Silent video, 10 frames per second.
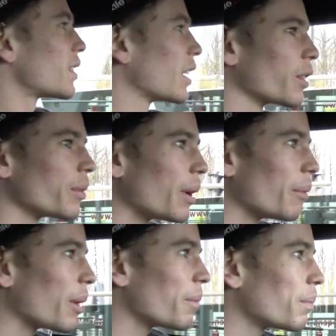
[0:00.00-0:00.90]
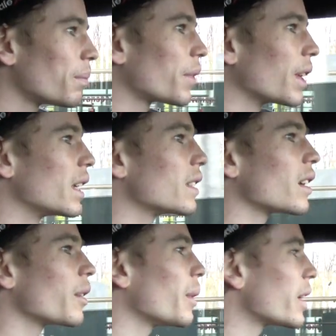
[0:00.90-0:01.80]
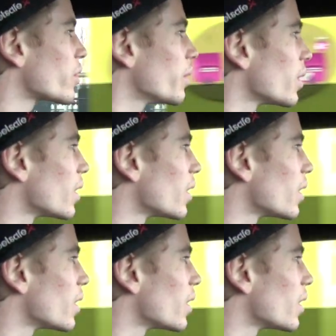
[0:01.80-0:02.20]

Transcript: Tell them that my thingy's out of battery.